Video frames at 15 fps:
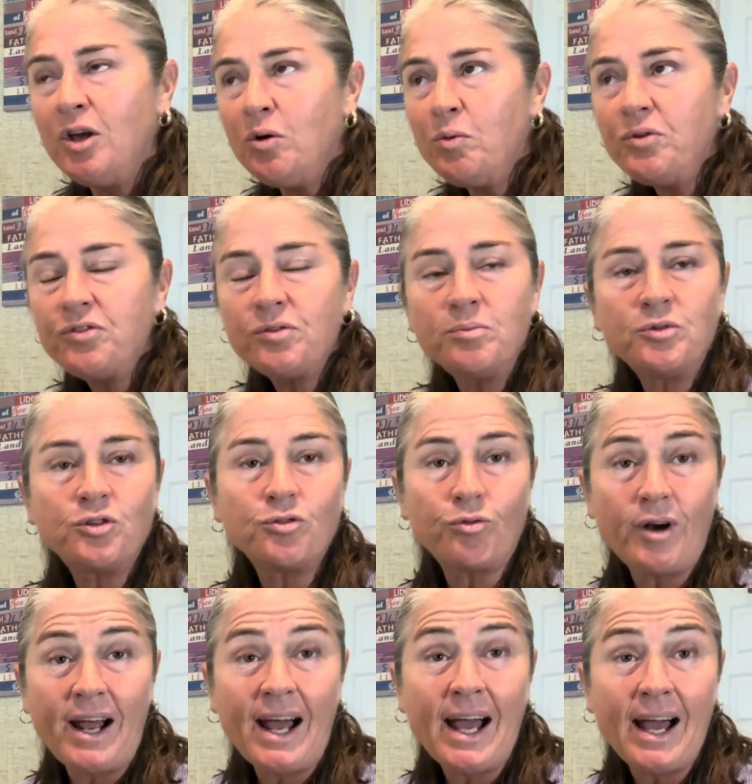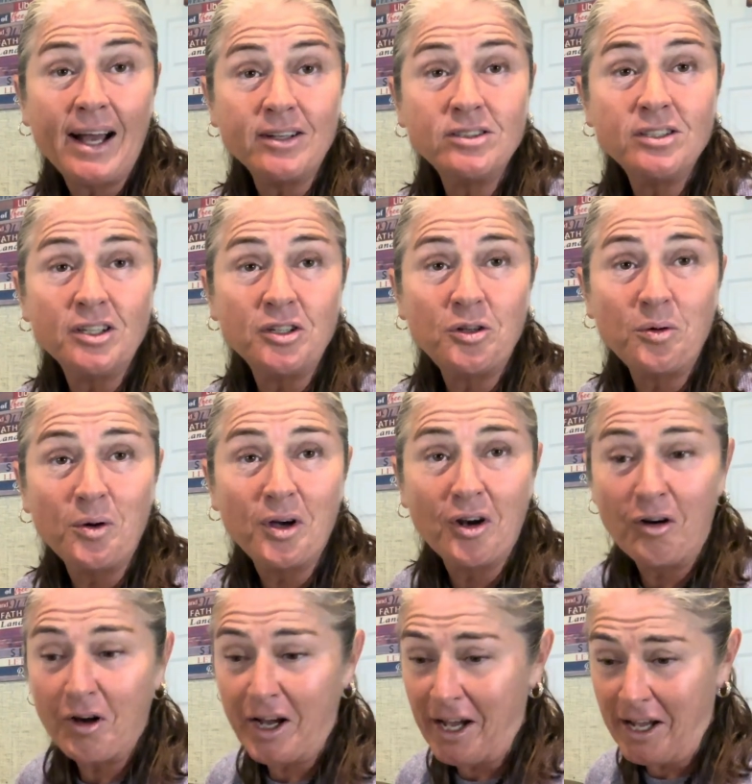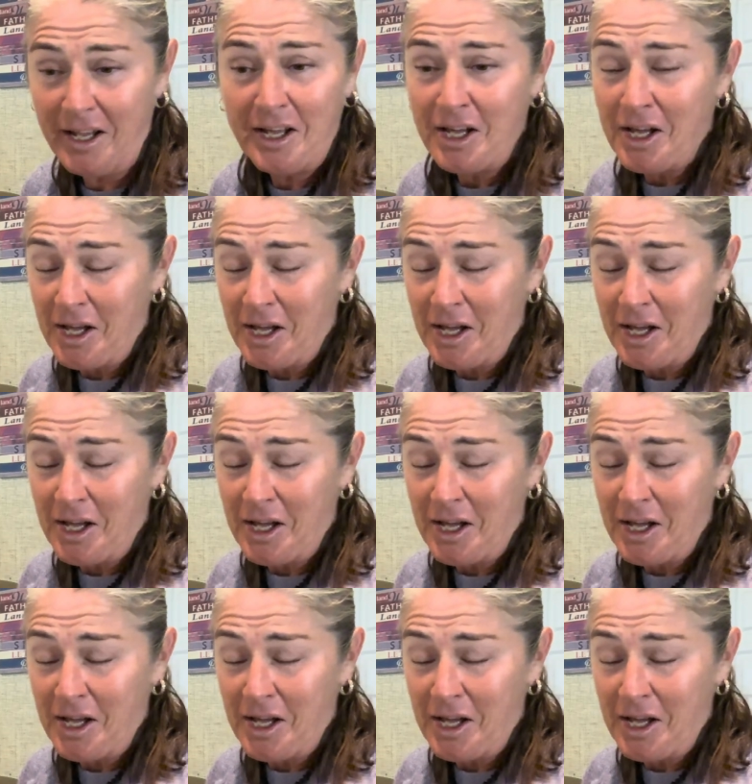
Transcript: with some drags into it, okay?